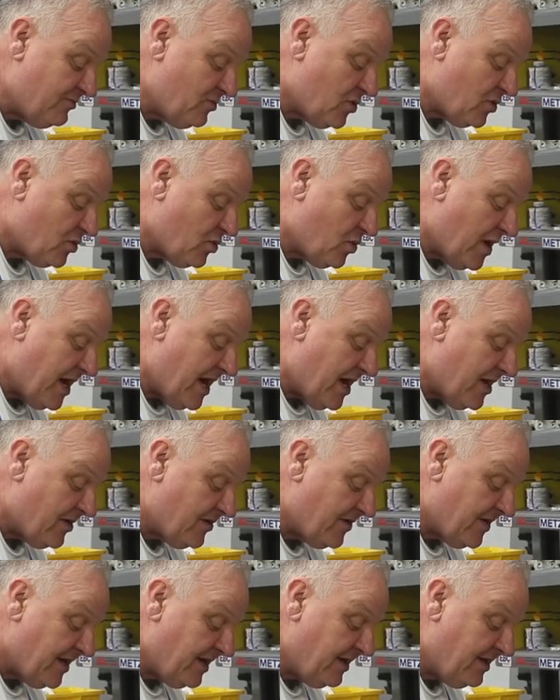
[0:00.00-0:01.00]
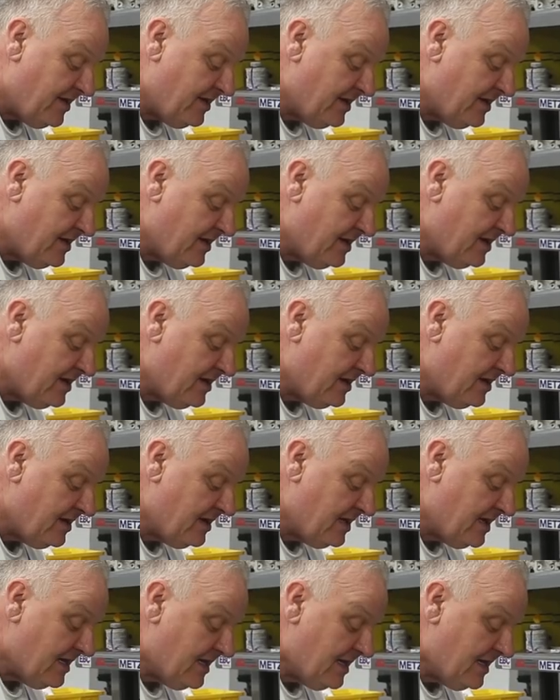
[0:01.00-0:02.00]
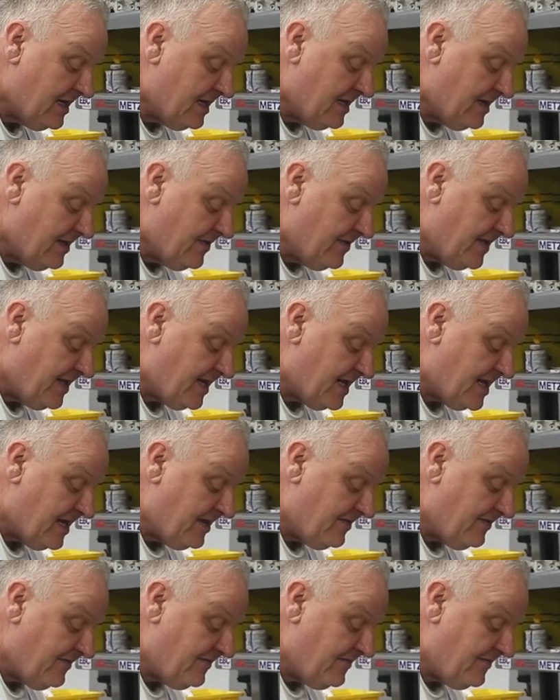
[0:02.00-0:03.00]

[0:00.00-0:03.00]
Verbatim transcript: more wear than I